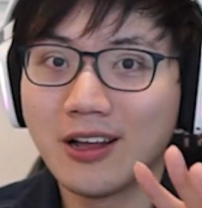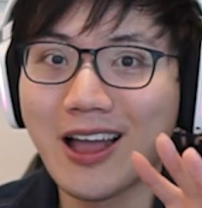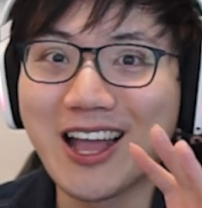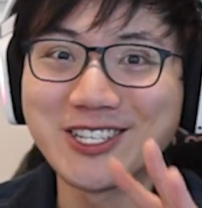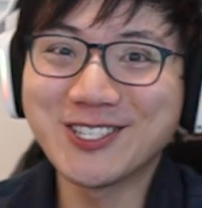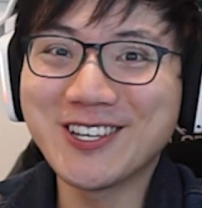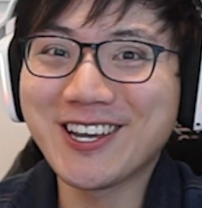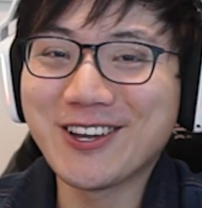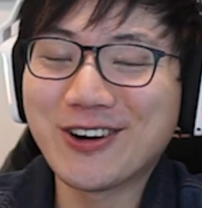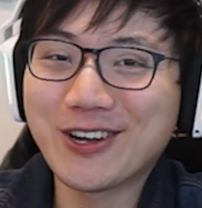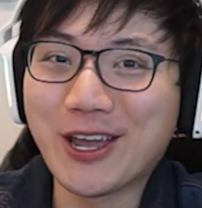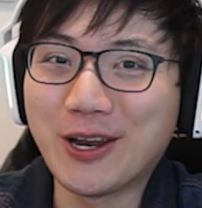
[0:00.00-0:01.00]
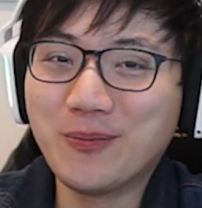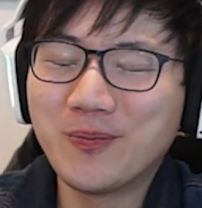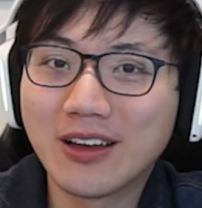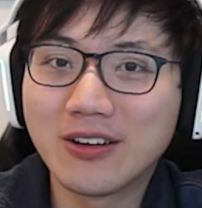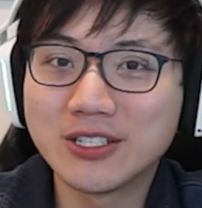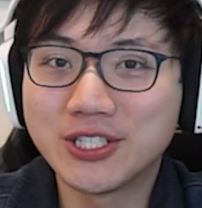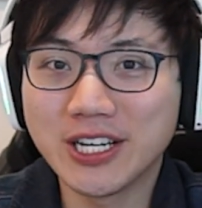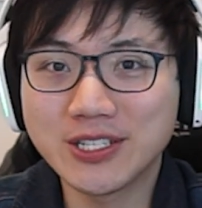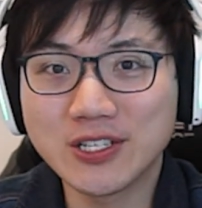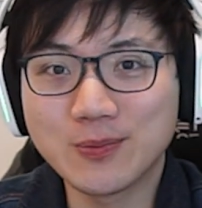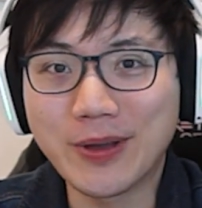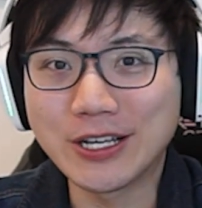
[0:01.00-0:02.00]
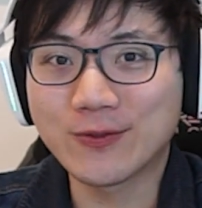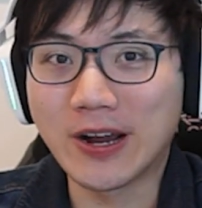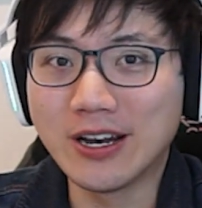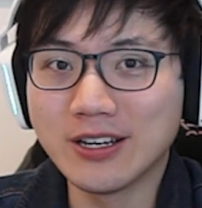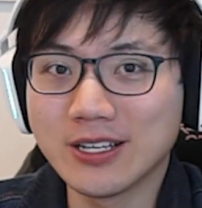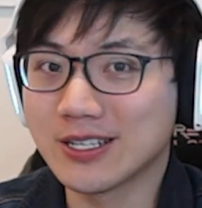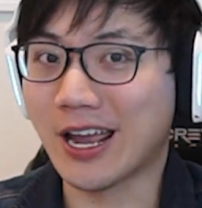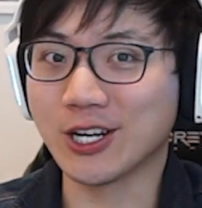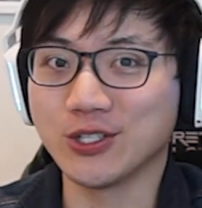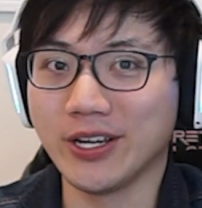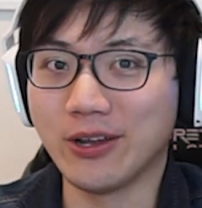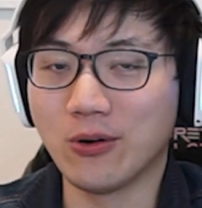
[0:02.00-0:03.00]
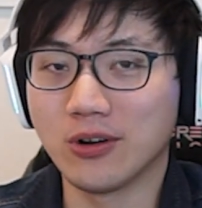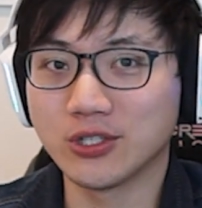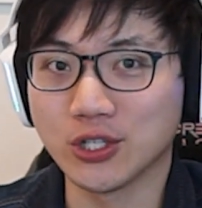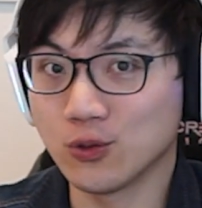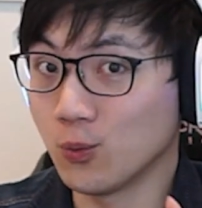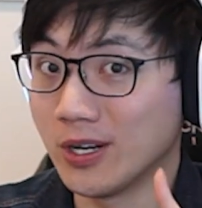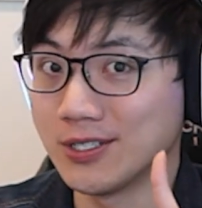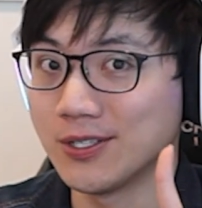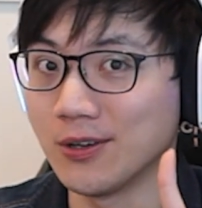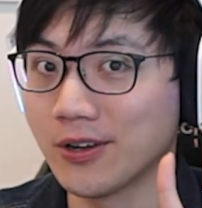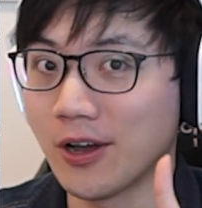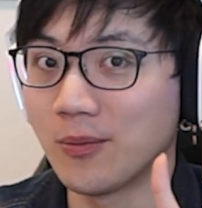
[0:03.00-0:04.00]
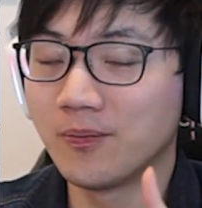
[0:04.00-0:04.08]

And just like in Arcane, Jinx's best friend is actually just 1 Silco.